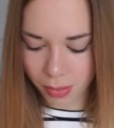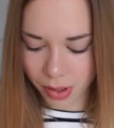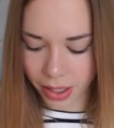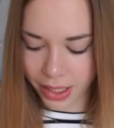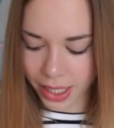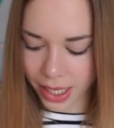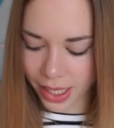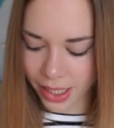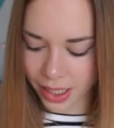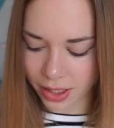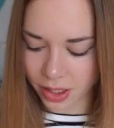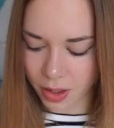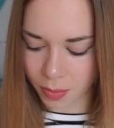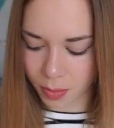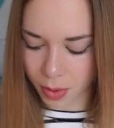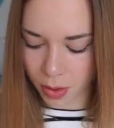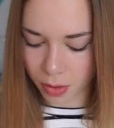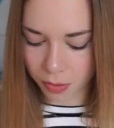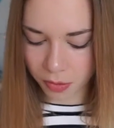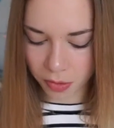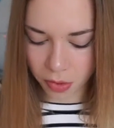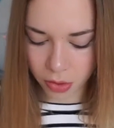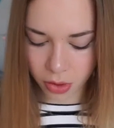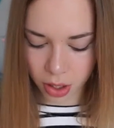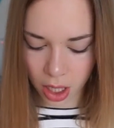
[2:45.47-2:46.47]
Like, it is a
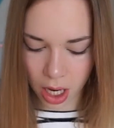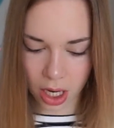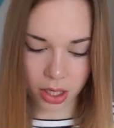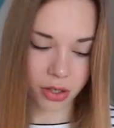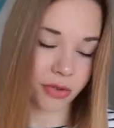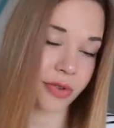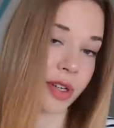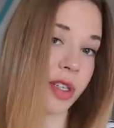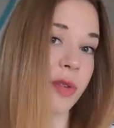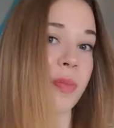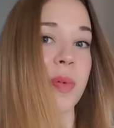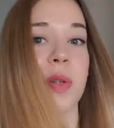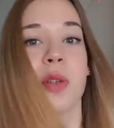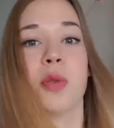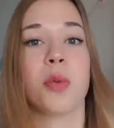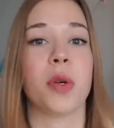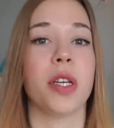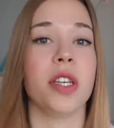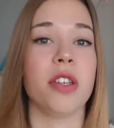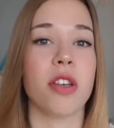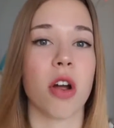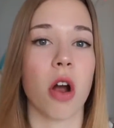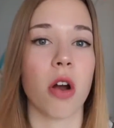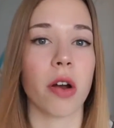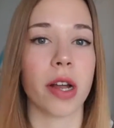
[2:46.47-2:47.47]
beautiful contrast
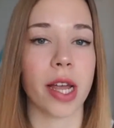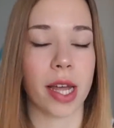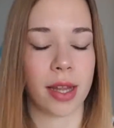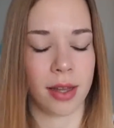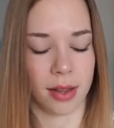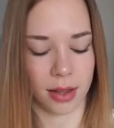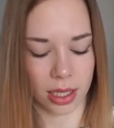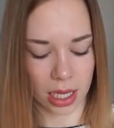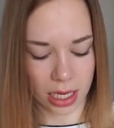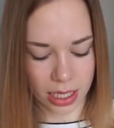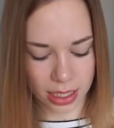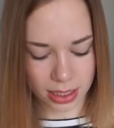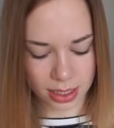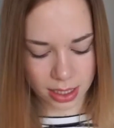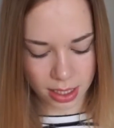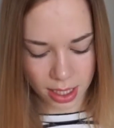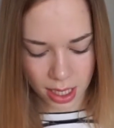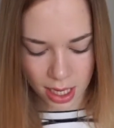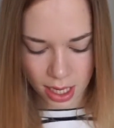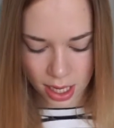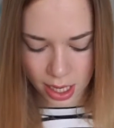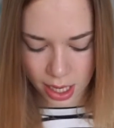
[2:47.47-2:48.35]
between dark and light.